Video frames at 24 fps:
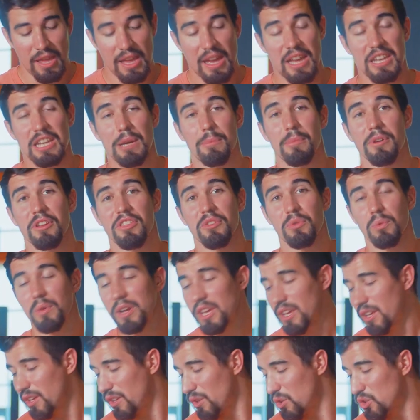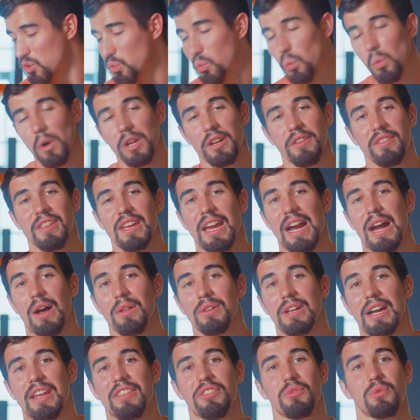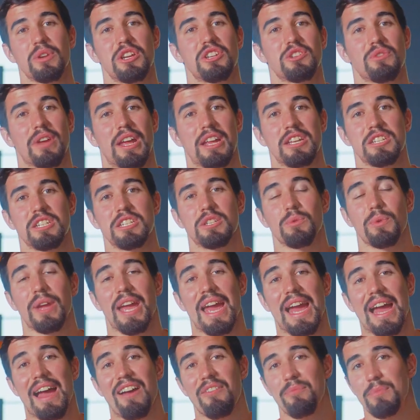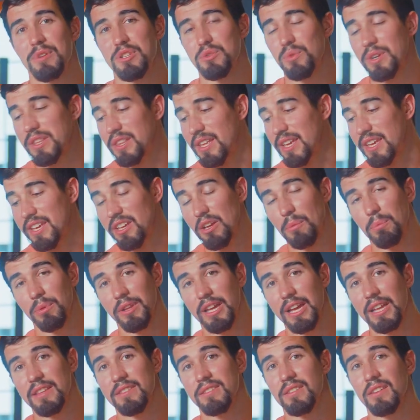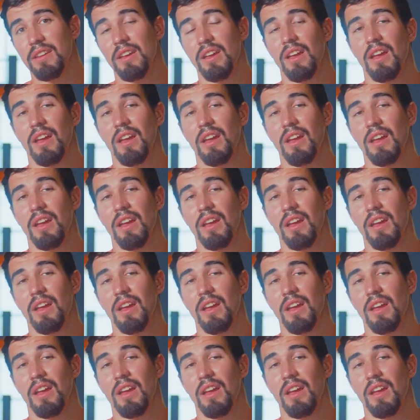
And number 3, use one of the outlined 3 strategies we have between the heel plates,